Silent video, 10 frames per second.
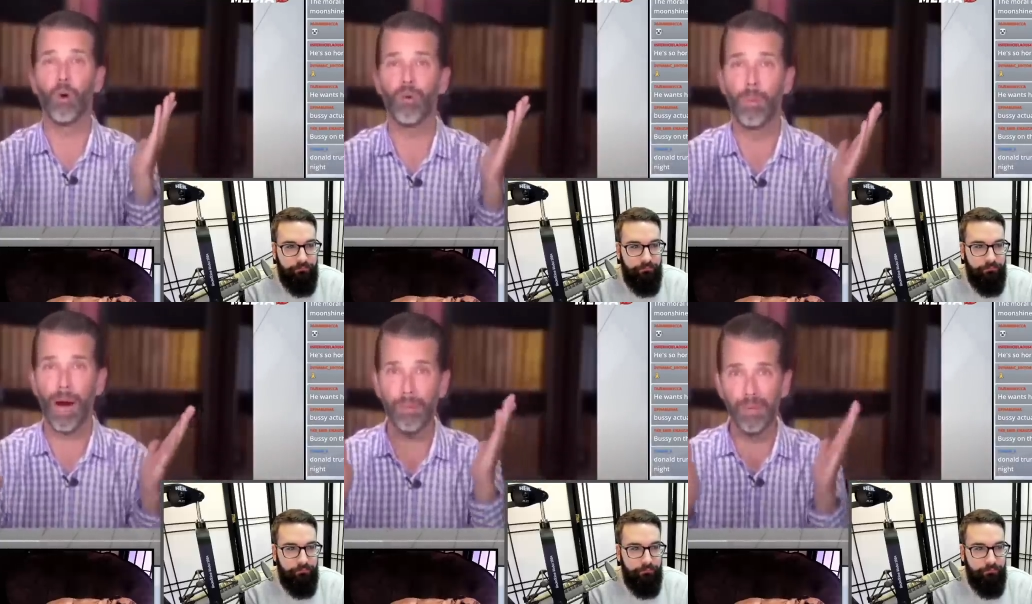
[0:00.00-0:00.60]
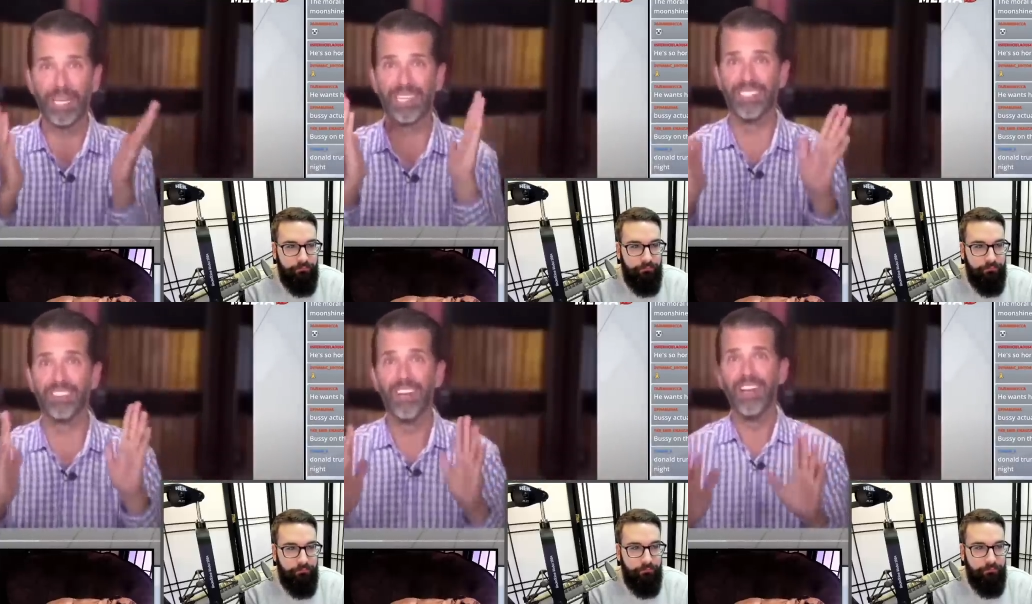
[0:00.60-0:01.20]

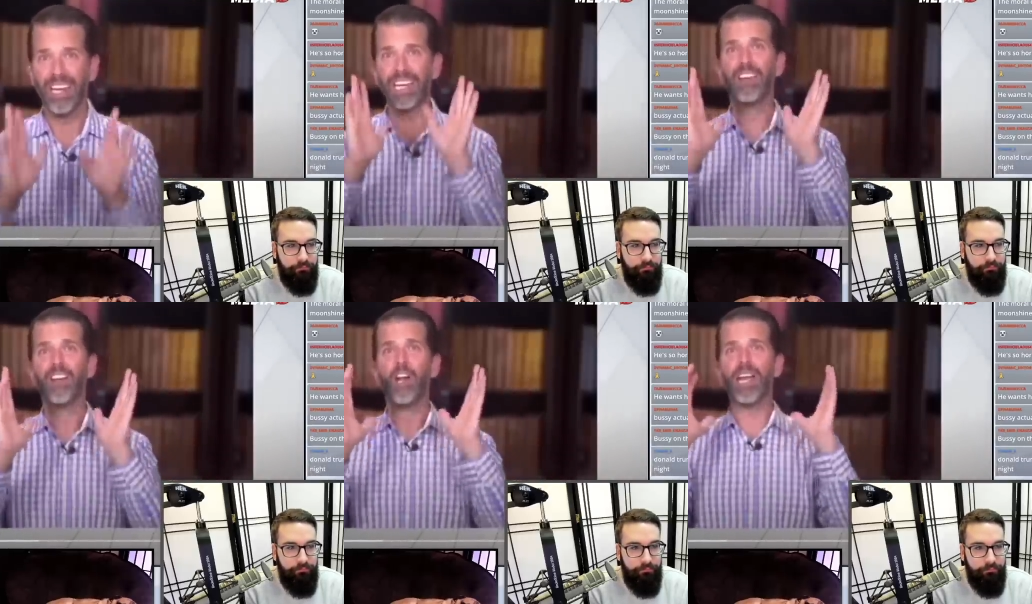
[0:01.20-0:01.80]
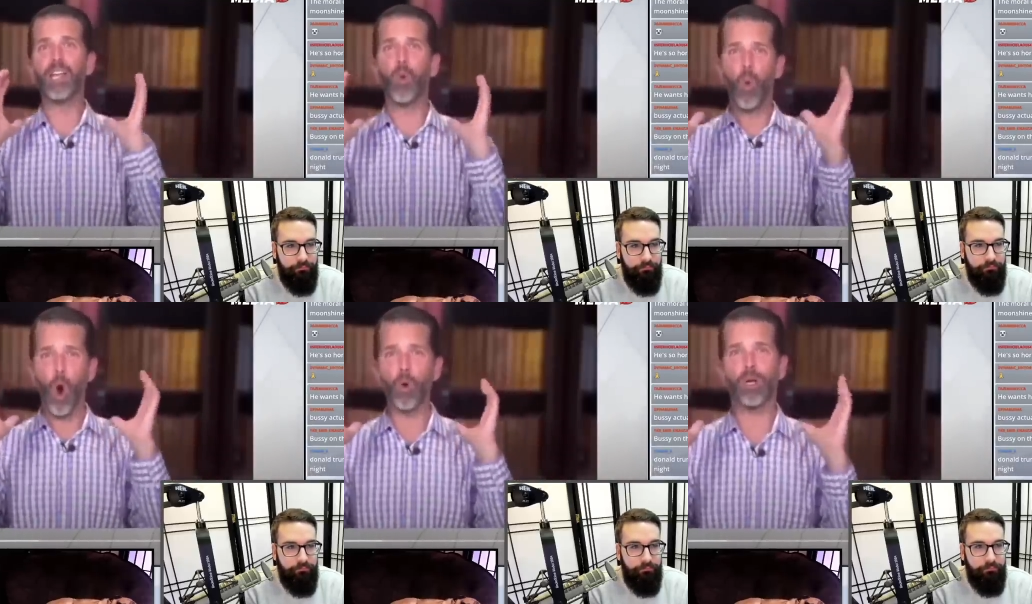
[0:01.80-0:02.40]
Speaker 1: Republicans in in
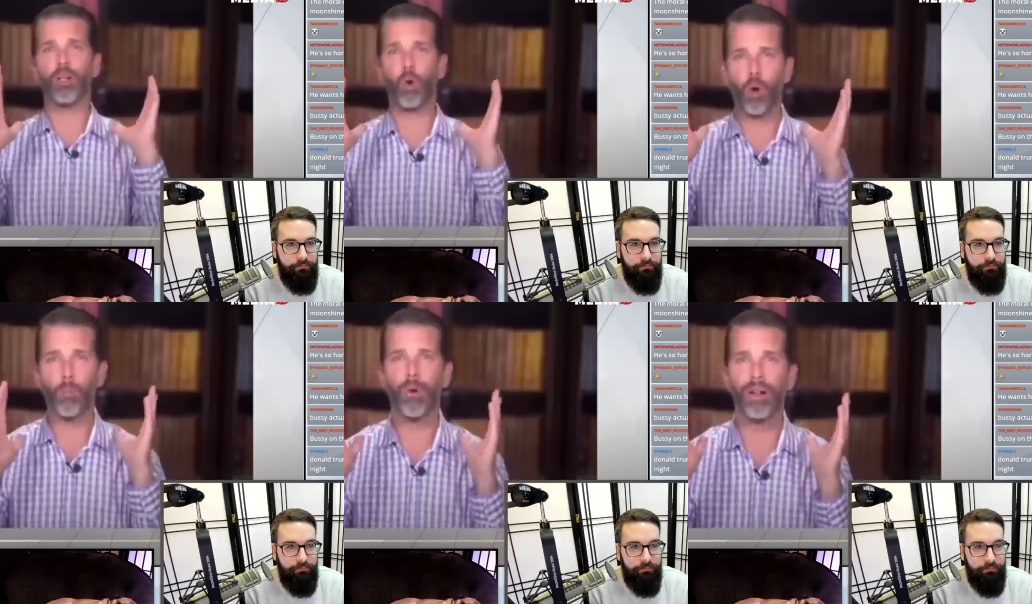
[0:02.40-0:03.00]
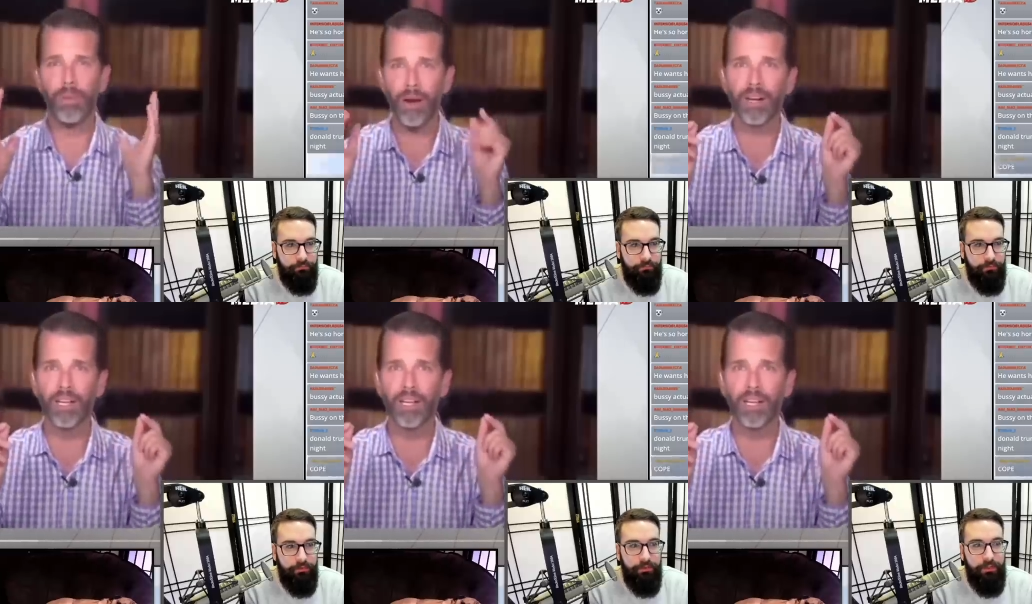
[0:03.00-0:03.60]
woke corporate
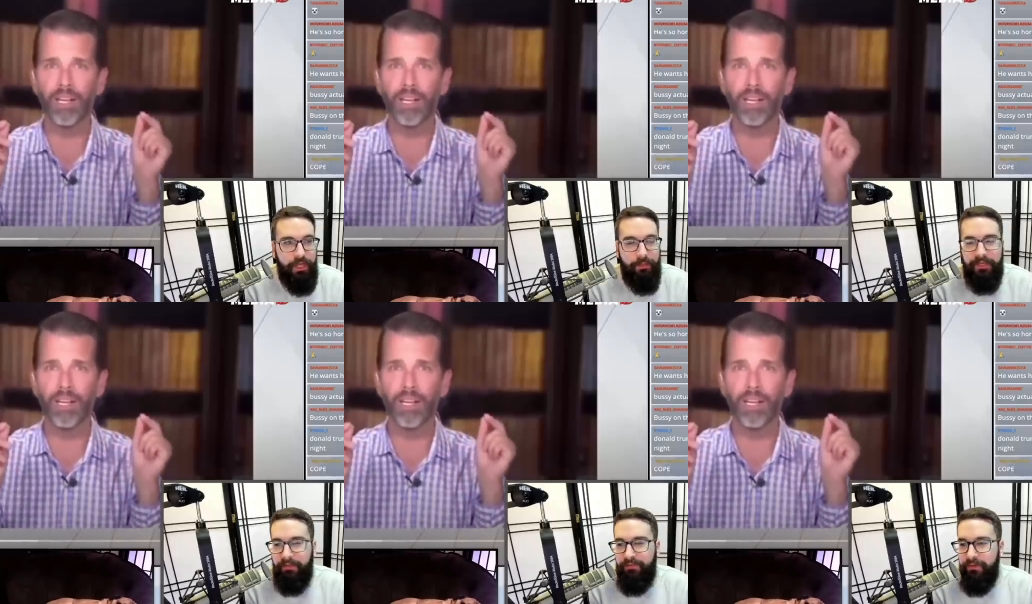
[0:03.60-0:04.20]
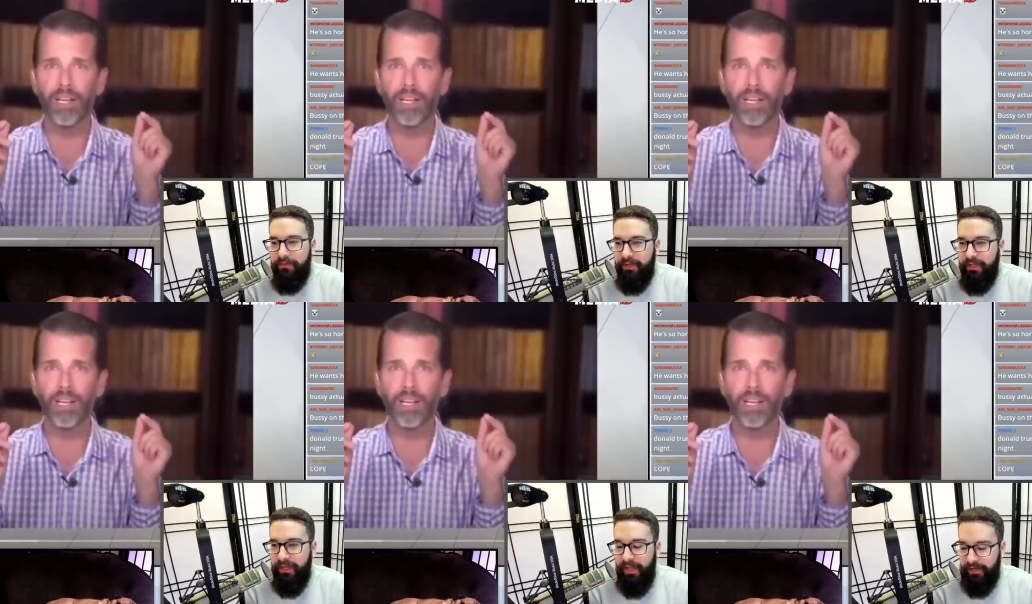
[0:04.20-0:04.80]
Speaker 2: America. I mean, if you look
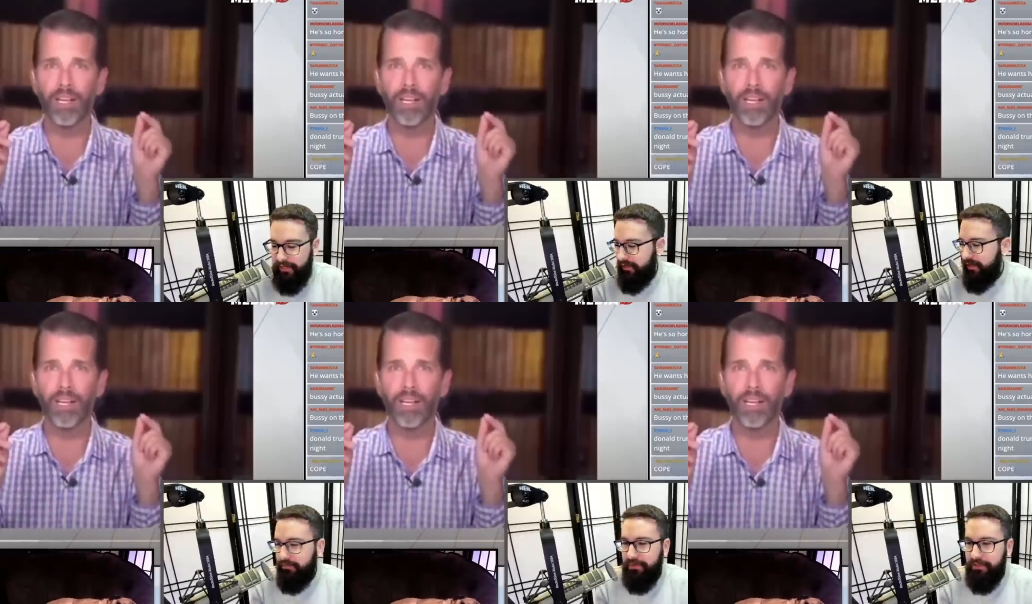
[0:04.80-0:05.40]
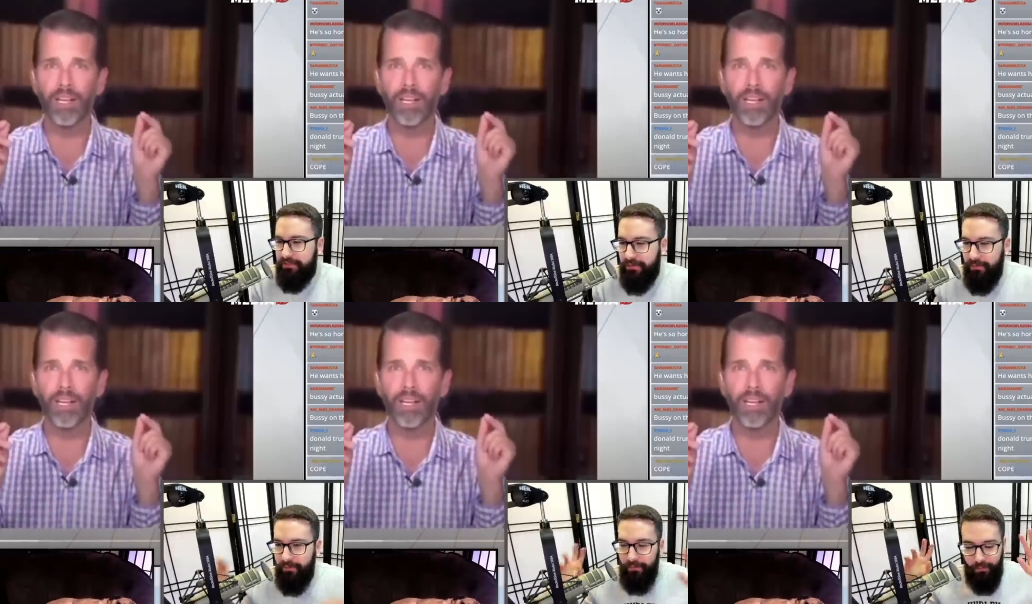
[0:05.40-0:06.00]
at any of these
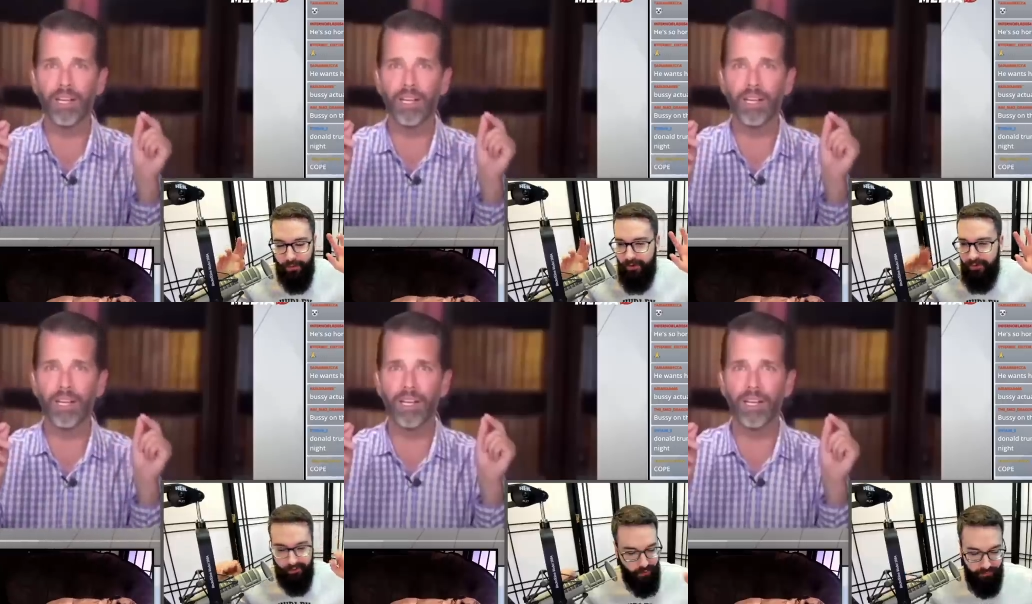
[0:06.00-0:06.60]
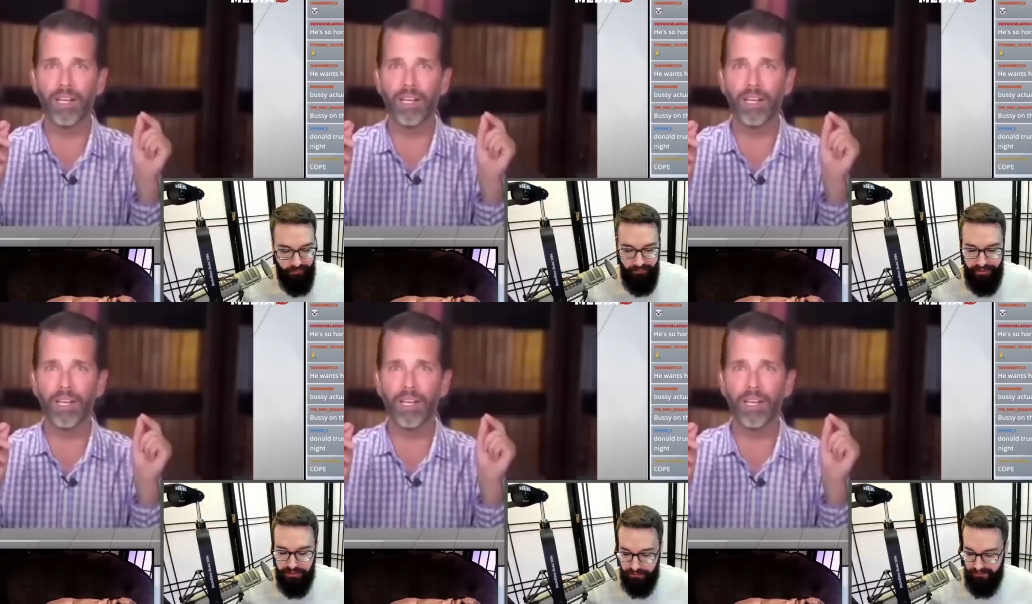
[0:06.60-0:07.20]
woke
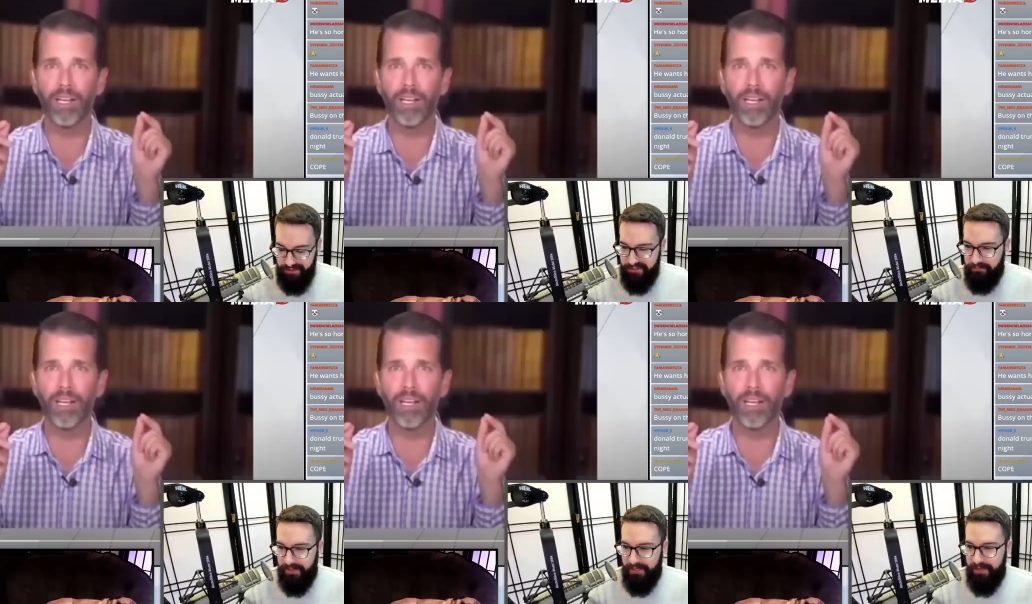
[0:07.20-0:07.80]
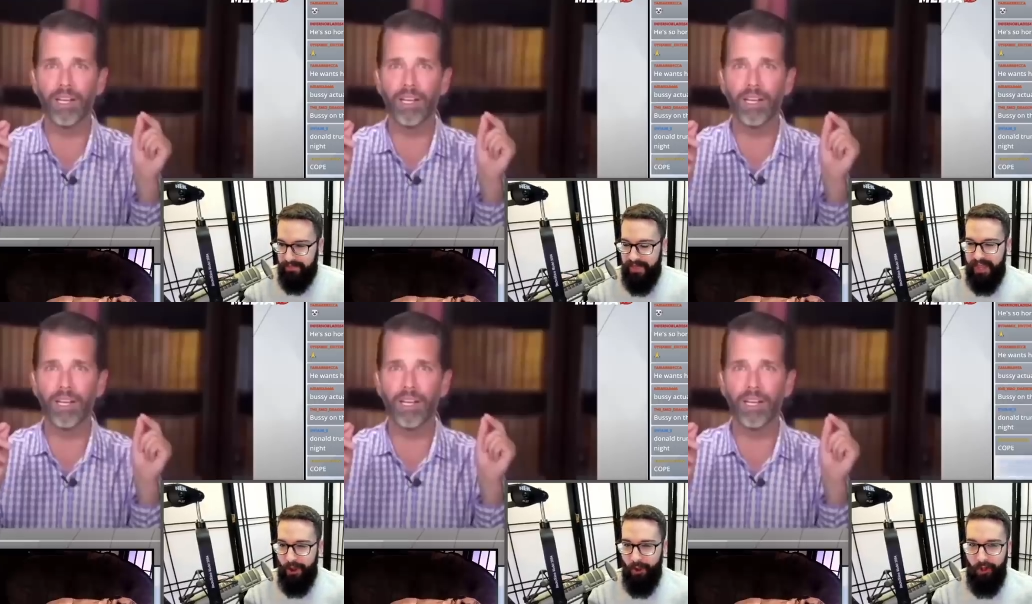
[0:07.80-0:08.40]
corporations,
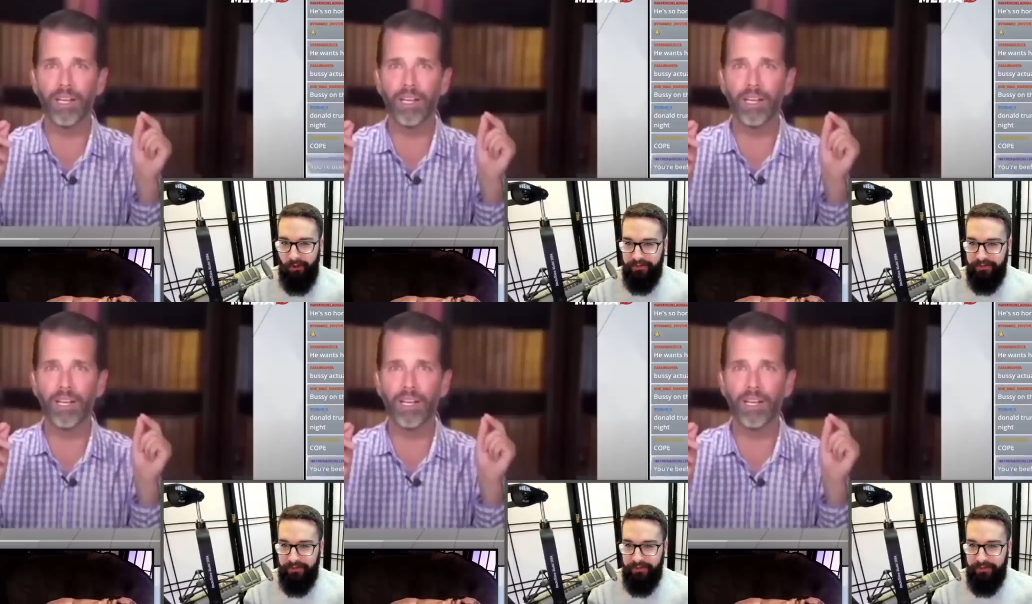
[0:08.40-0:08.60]
they all